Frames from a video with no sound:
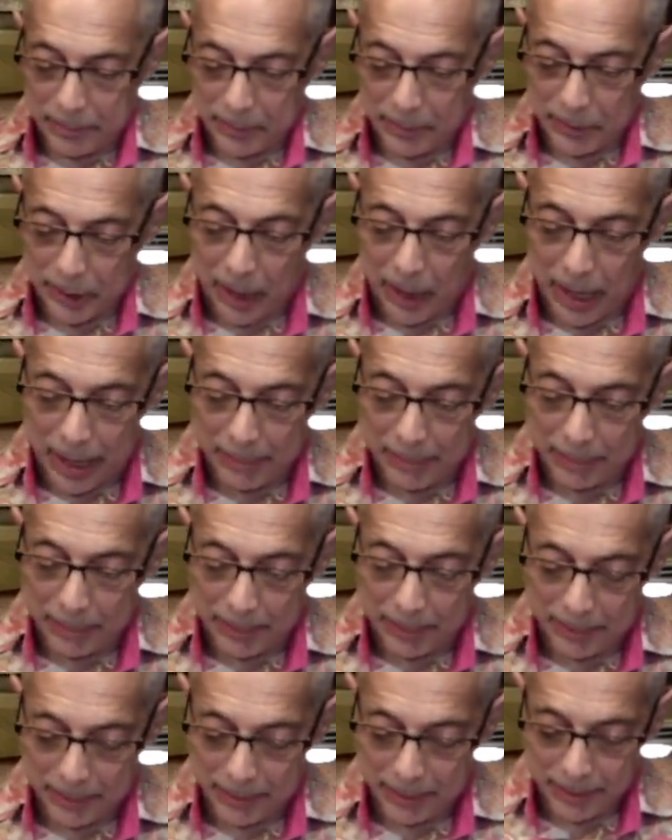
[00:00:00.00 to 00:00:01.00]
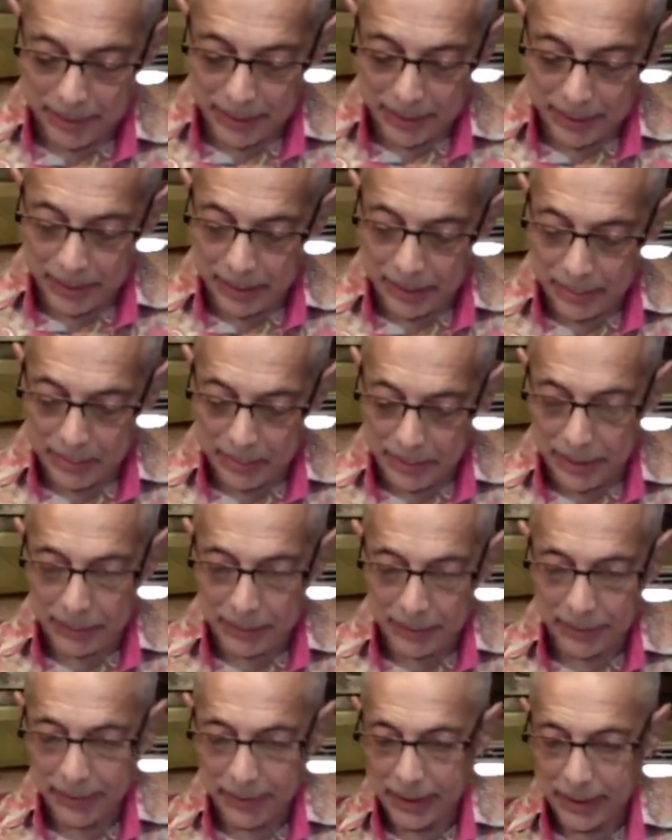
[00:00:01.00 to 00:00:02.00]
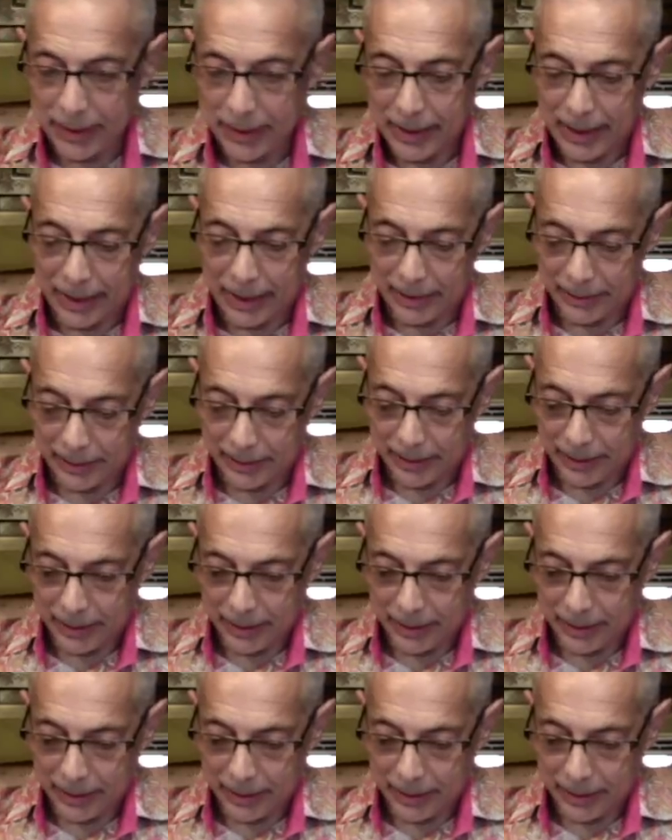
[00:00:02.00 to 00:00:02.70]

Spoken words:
top the middle of the salad